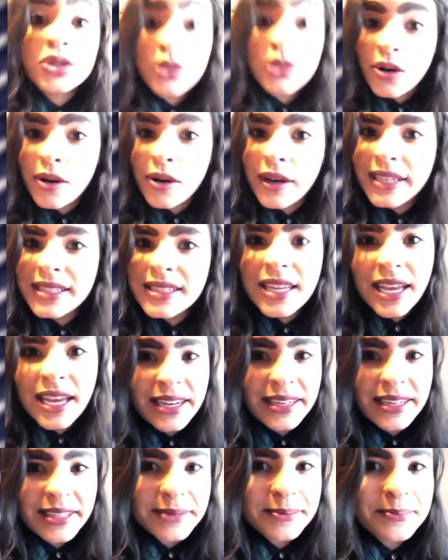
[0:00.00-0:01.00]
so
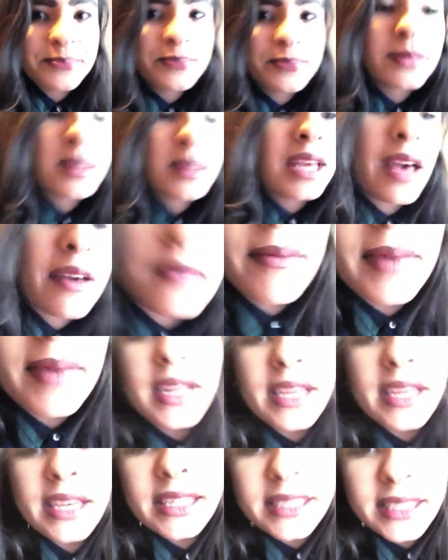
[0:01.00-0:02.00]
excited.
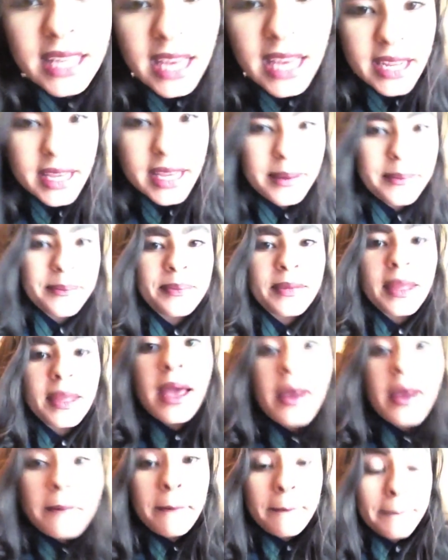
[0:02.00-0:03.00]
Very excited.
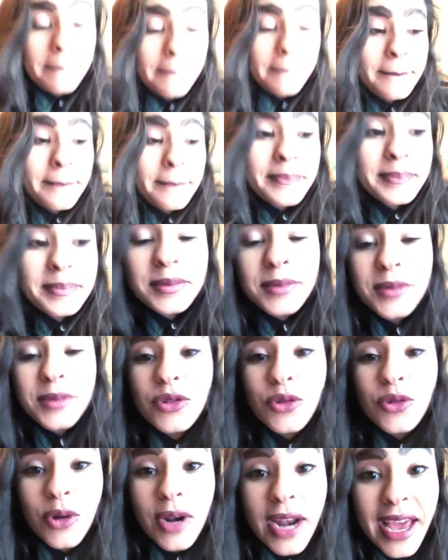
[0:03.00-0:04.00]

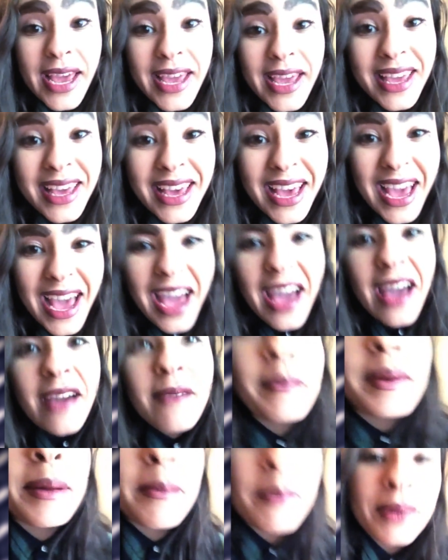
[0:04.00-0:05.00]
So like,
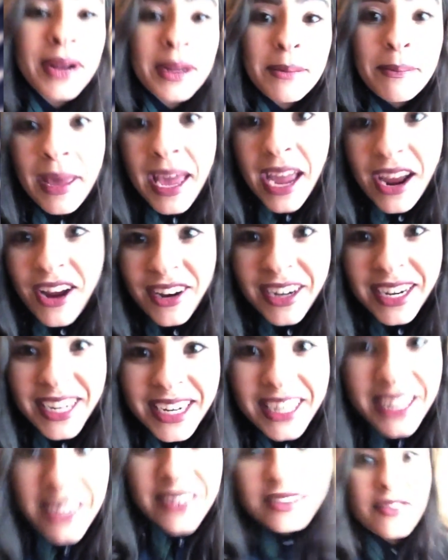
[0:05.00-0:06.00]
I've been
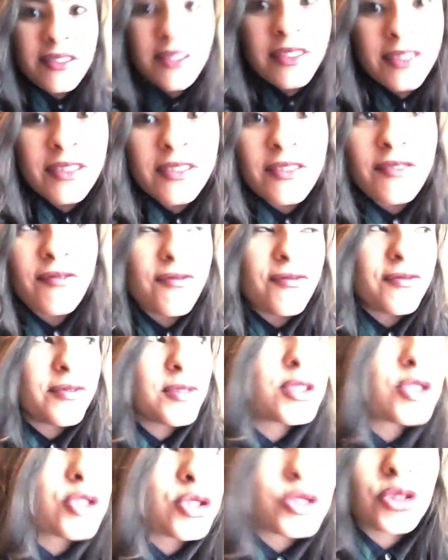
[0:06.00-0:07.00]
preparing
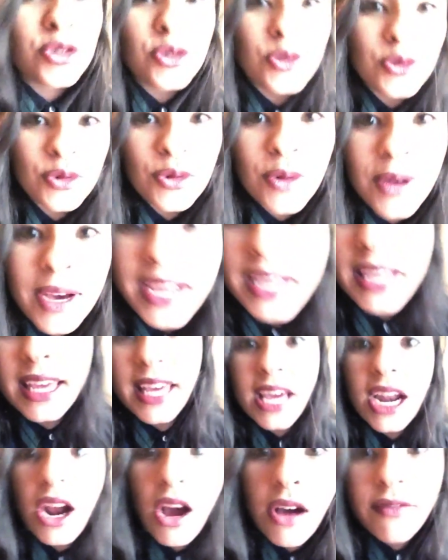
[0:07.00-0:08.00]
to
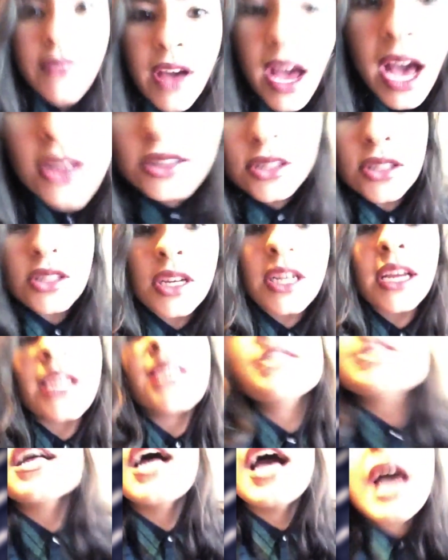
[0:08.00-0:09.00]
get off house
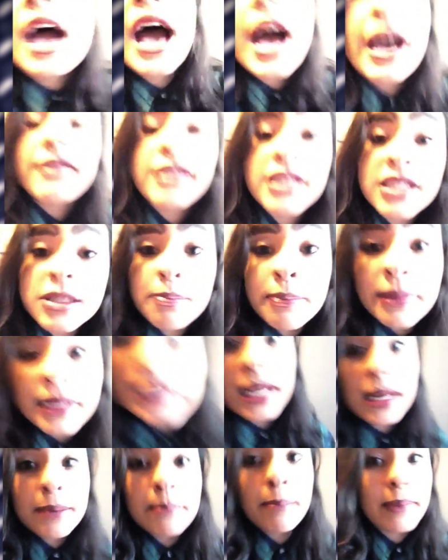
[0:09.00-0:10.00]
arrest. I have this
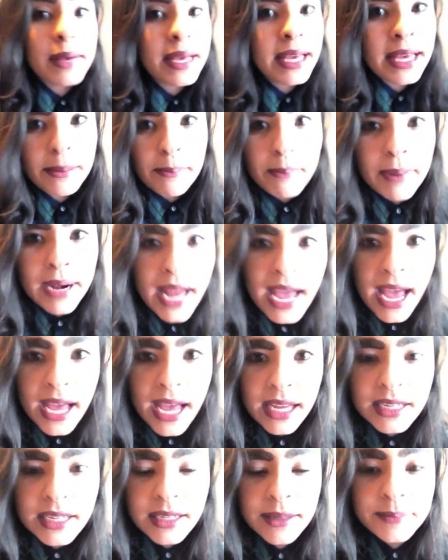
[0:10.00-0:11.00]
big plan